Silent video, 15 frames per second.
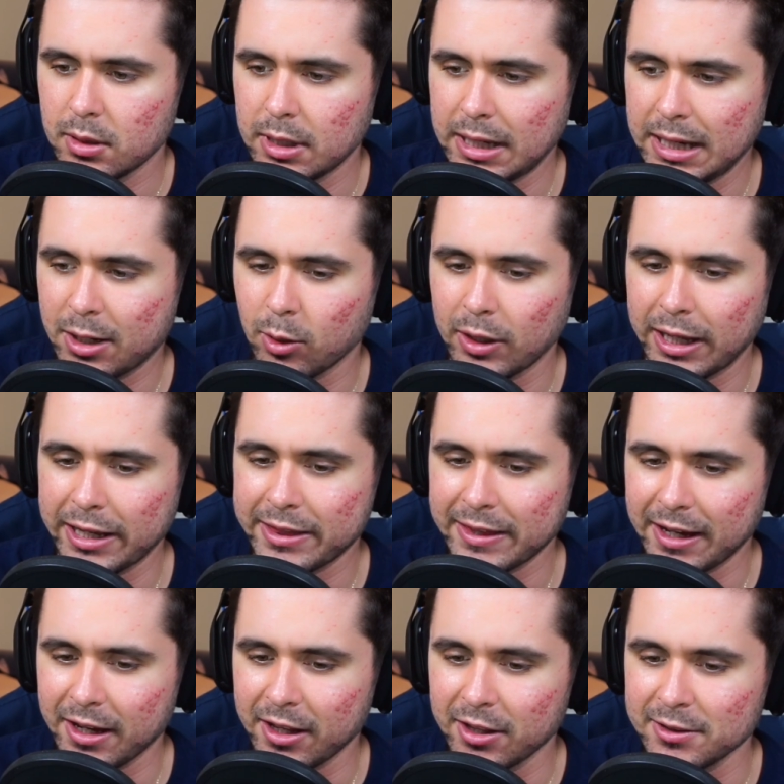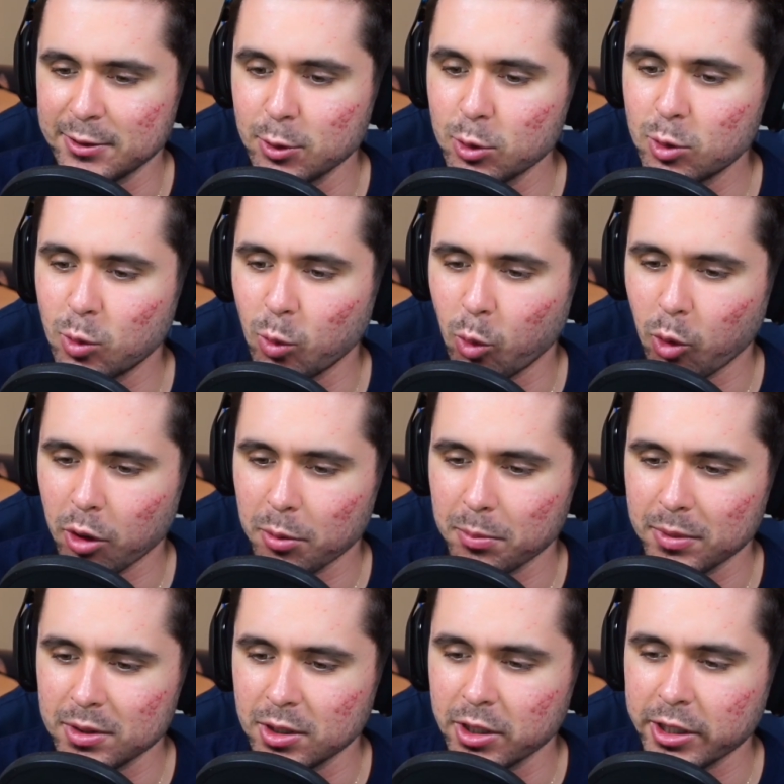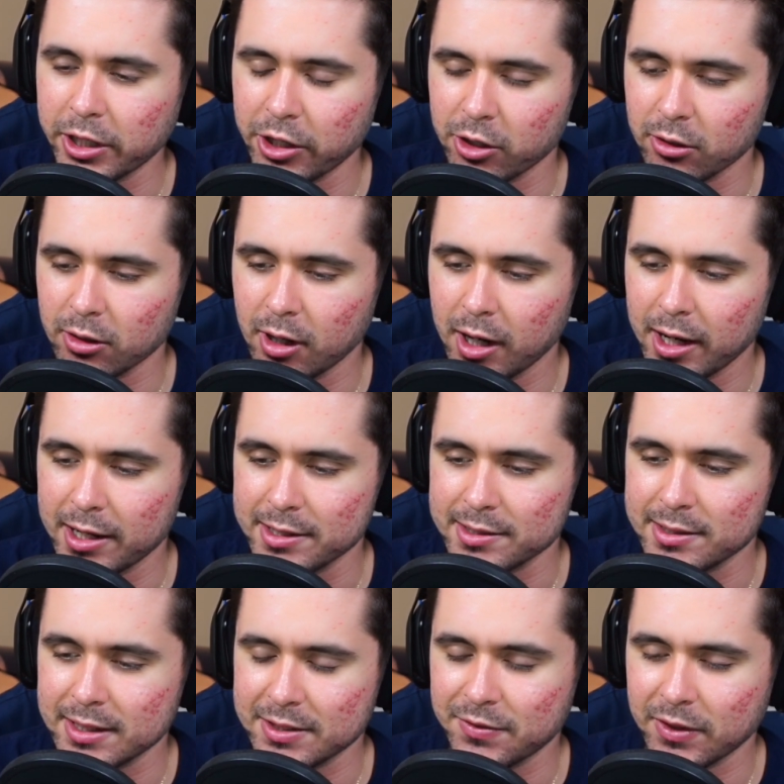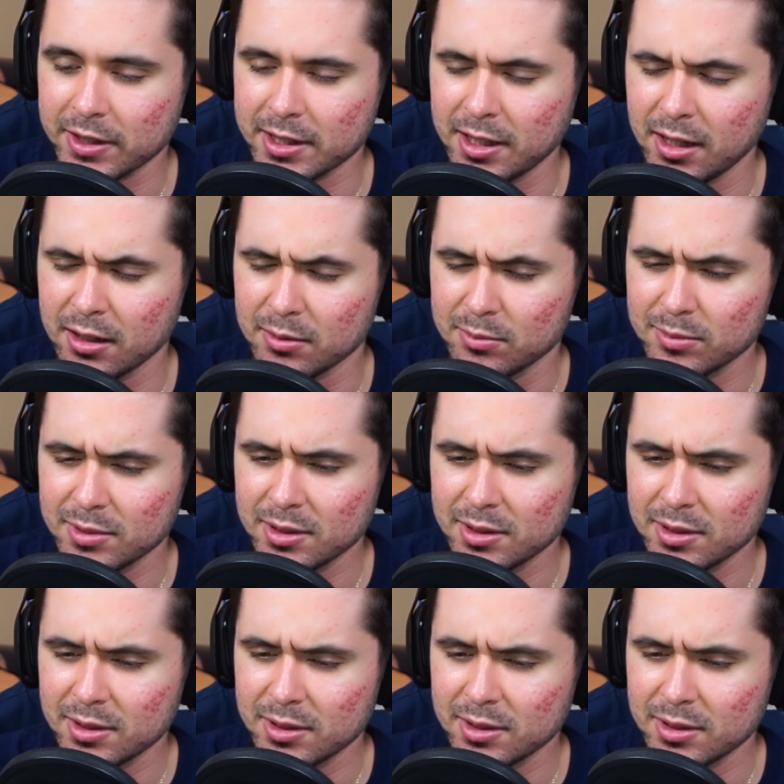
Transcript: I don't like that lukewarm look in your eyes. That's fucked up.